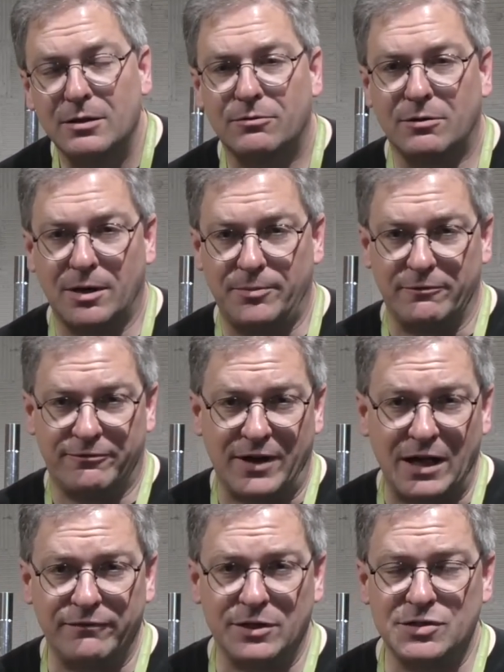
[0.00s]
We're up at
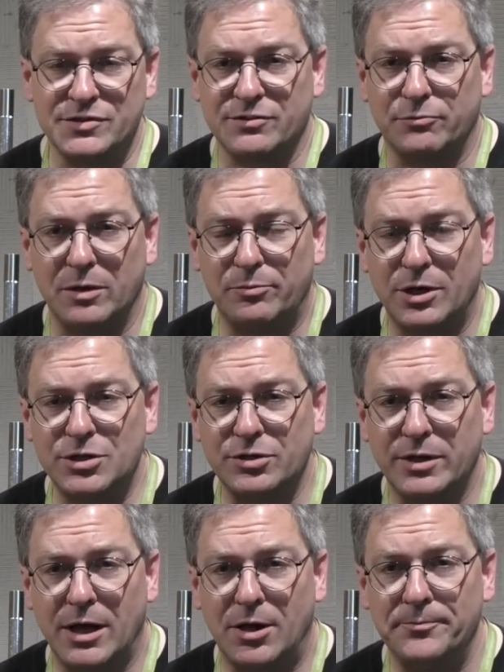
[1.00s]
5 inches of wind
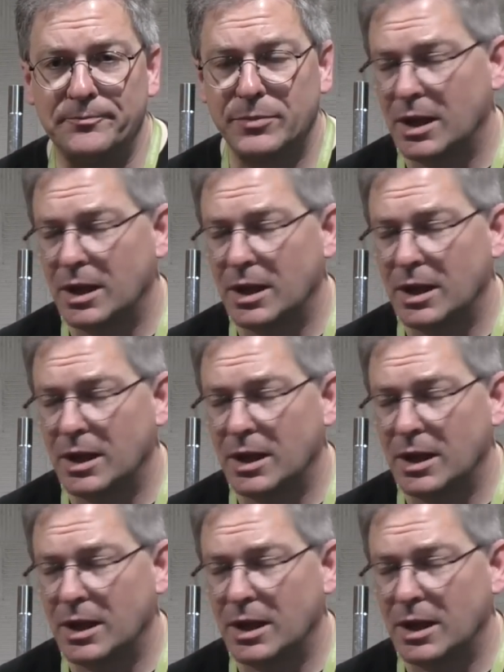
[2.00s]
pressure now,